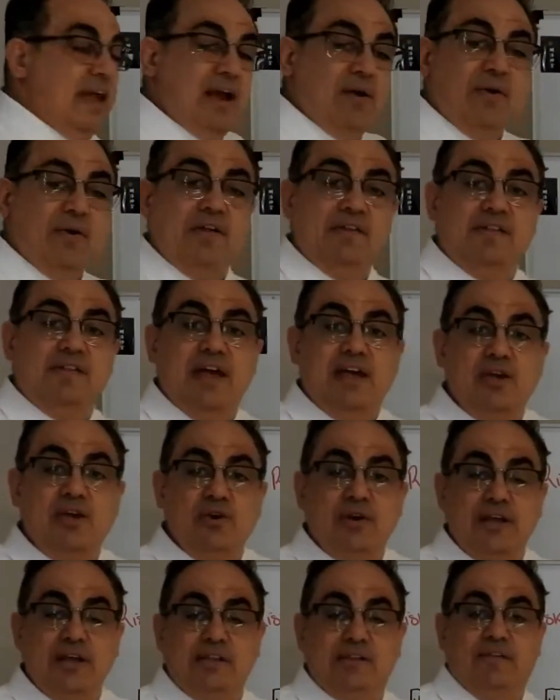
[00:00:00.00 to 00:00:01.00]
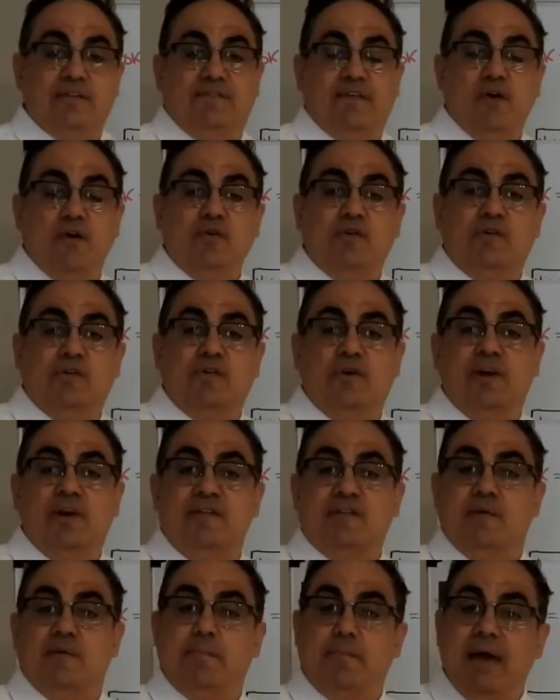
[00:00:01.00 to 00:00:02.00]
areas that you need to focus on
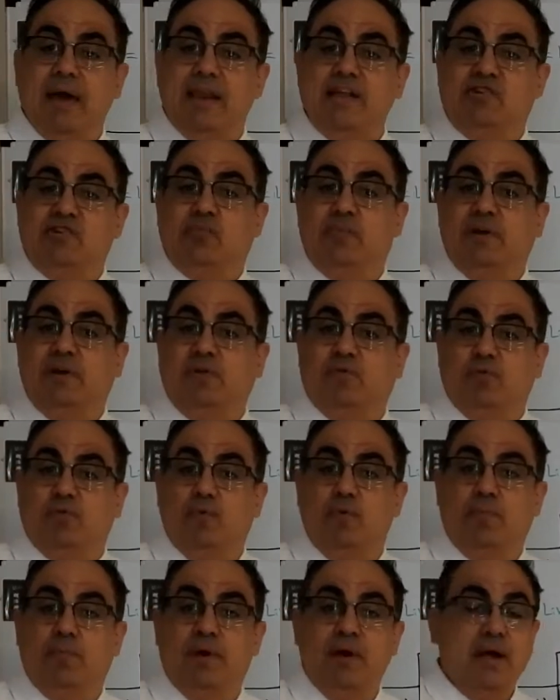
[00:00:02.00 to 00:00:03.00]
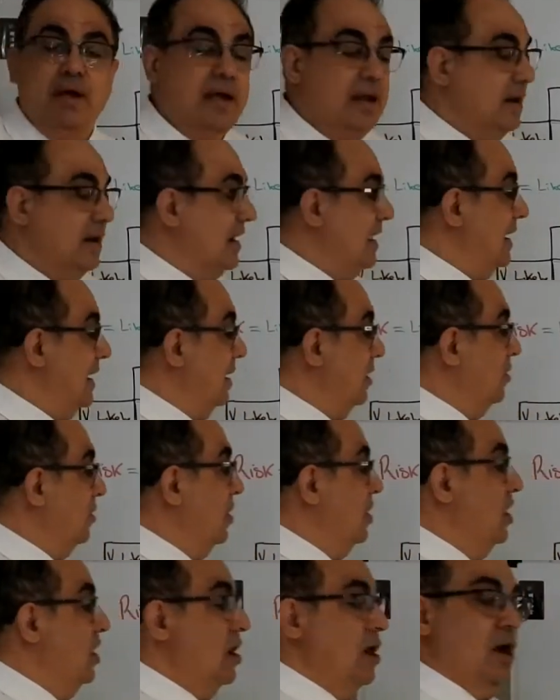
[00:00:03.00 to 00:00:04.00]
as a management group.
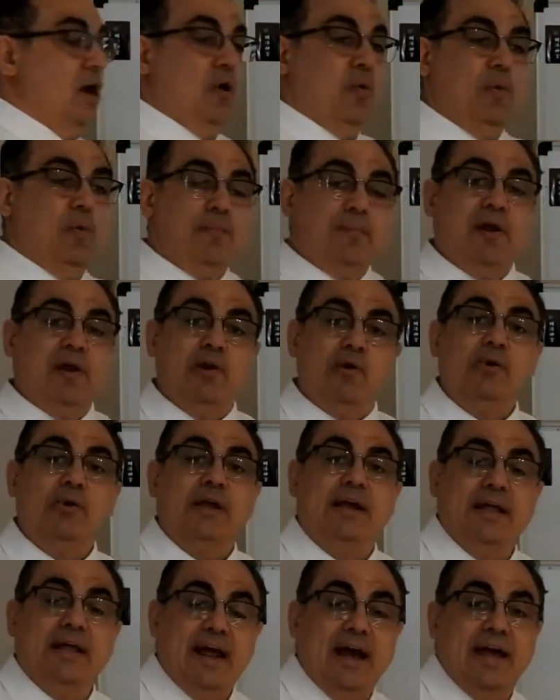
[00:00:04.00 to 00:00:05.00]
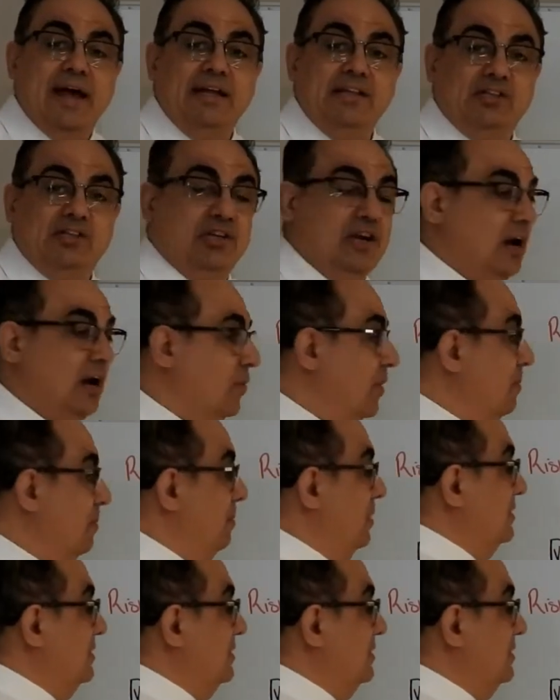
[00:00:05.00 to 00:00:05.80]
Now, when we're looking at HR in